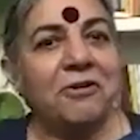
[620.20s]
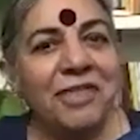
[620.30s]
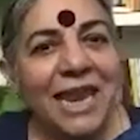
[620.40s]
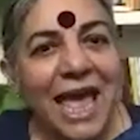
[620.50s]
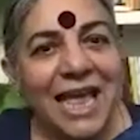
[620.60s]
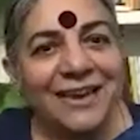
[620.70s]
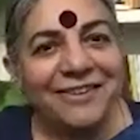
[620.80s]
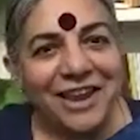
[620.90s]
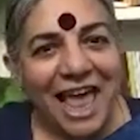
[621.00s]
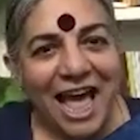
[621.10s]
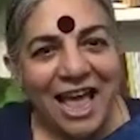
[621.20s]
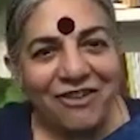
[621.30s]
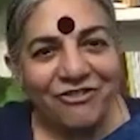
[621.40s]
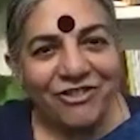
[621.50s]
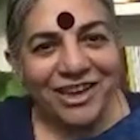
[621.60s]
the land is alive
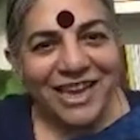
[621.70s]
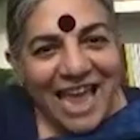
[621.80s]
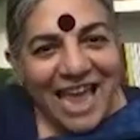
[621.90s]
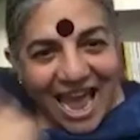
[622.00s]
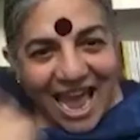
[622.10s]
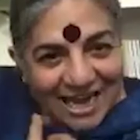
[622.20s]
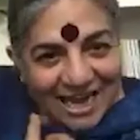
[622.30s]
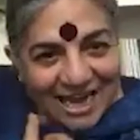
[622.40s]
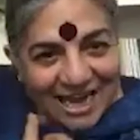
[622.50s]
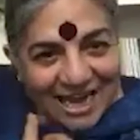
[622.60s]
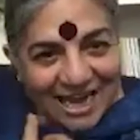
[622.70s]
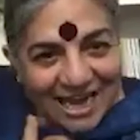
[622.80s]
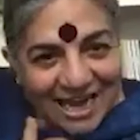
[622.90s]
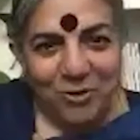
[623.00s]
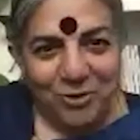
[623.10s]
and I have a
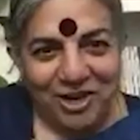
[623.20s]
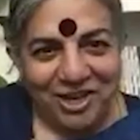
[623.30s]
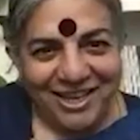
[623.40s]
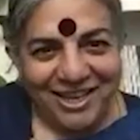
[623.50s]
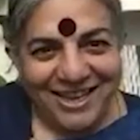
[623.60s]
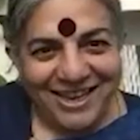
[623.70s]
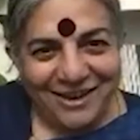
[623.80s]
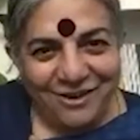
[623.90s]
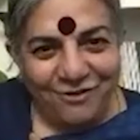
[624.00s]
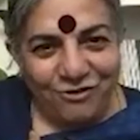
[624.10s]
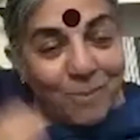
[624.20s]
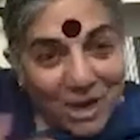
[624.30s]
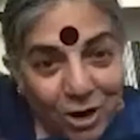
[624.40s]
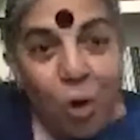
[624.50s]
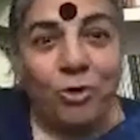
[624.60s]
role to be
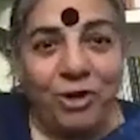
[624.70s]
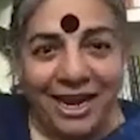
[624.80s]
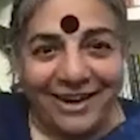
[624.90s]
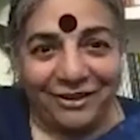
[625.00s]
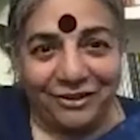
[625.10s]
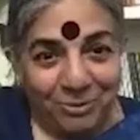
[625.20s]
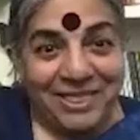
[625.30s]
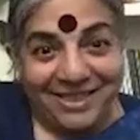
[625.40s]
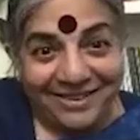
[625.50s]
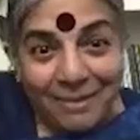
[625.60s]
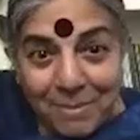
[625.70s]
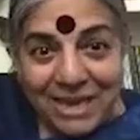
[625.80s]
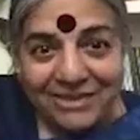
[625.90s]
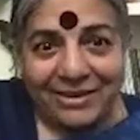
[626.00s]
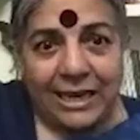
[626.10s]
co-creators with this
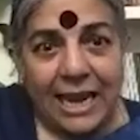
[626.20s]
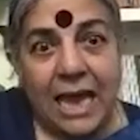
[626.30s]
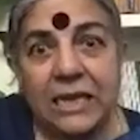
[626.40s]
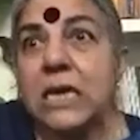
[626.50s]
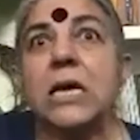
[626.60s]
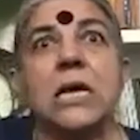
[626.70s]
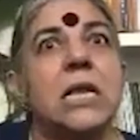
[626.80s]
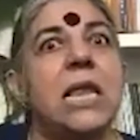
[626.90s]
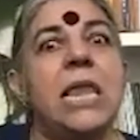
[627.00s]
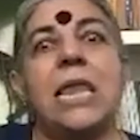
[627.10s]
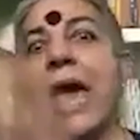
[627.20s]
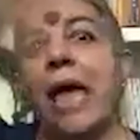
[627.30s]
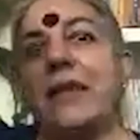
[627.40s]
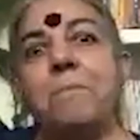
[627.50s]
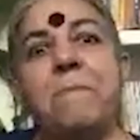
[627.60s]
amazing land,
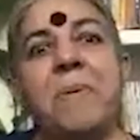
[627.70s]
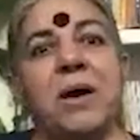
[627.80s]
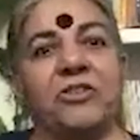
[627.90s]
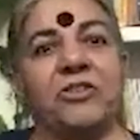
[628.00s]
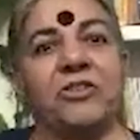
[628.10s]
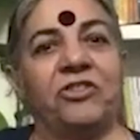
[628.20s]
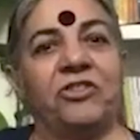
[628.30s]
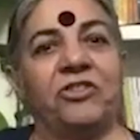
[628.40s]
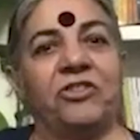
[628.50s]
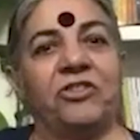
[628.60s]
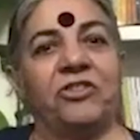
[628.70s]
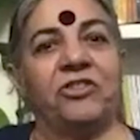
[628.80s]
land bursts back